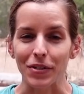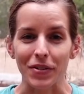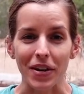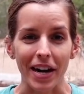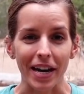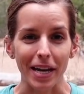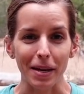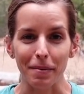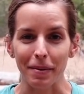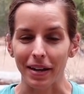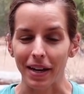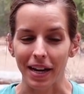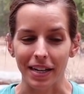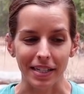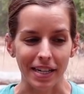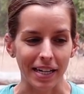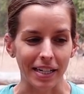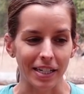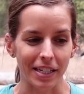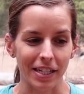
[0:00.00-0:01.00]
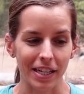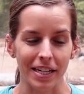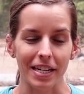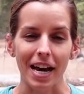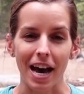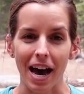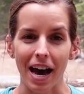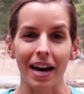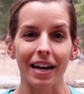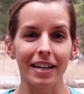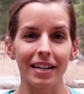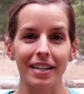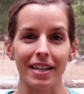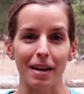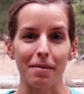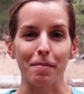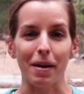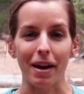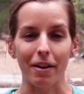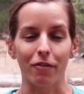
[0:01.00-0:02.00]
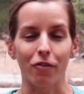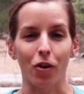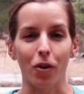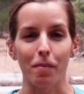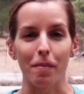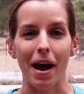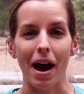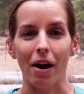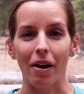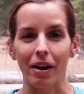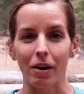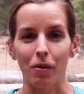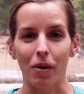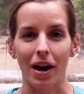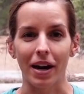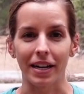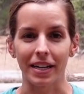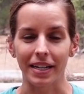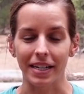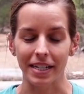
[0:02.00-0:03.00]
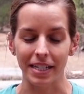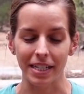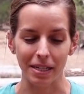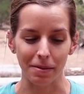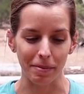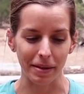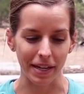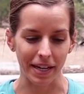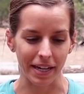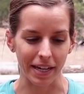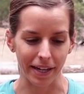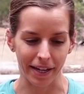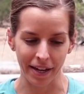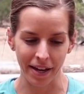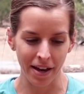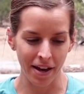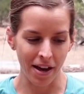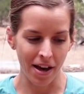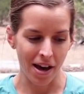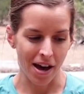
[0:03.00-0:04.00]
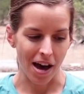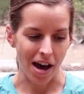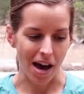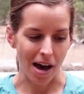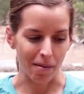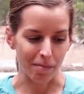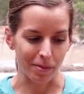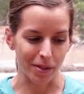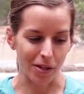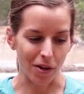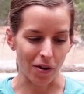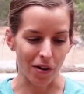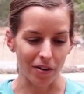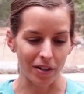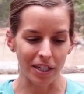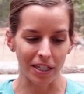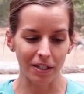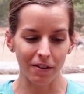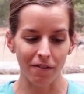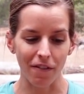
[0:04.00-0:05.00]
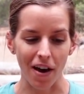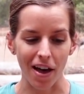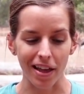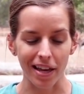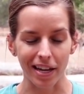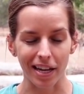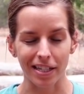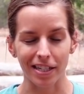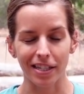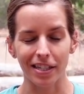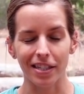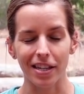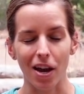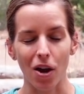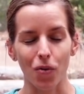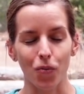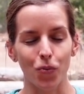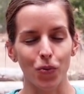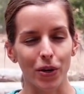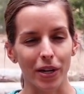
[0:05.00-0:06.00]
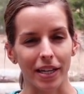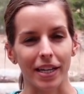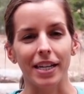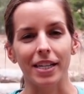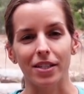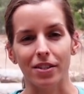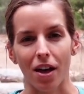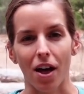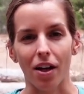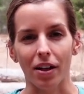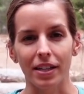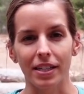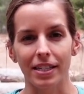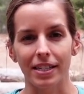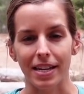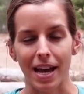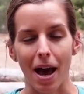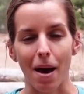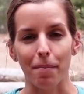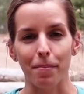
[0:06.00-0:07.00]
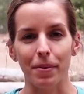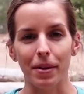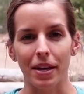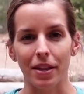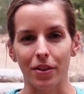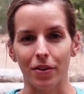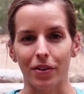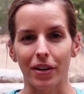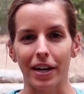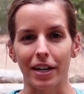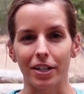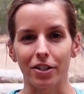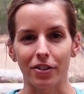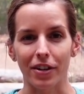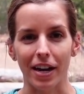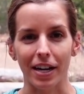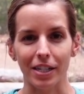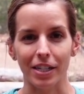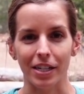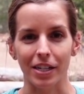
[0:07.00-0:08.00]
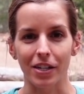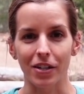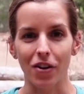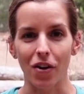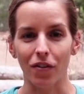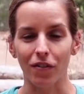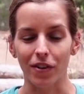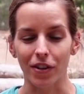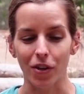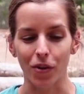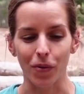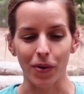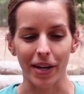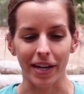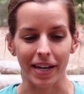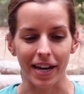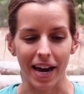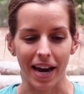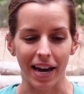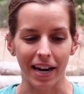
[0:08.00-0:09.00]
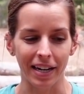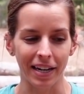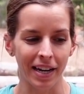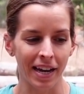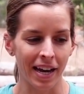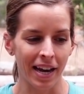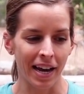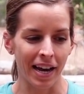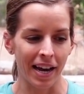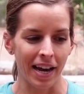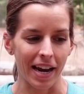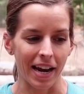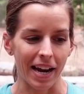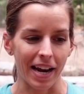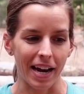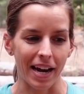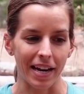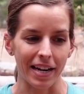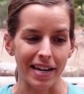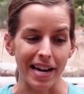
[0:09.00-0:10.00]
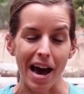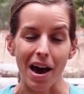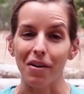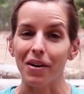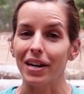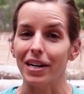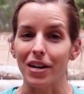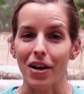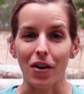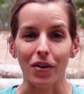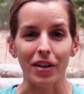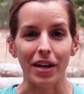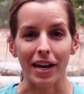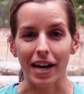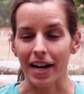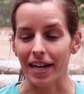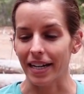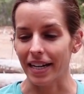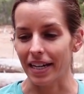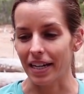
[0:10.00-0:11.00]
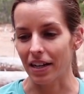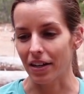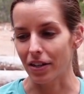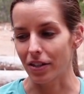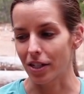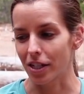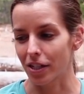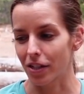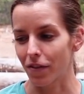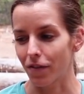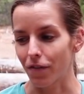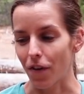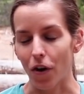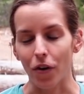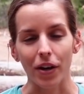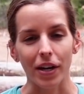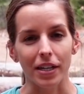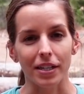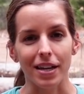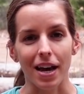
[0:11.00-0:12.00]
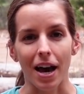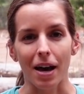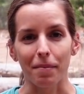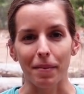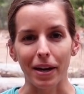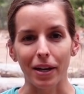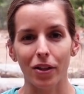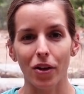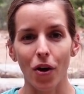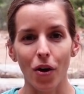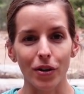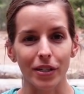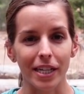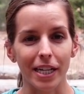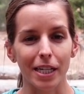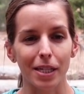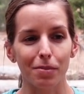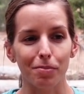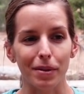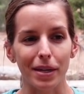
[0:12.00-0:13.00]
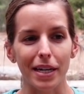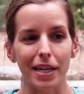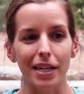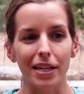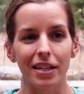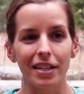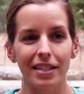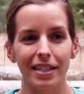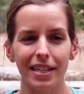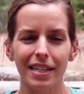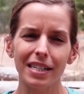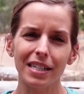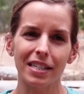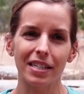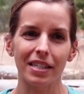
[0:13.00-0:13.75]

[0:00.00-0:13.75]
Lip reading: running because I just could not get my form how I wanted it to be. So it just felt like a really solid step in the right direction over the weekend. And now I know like I need to just focus on my closing speed. Would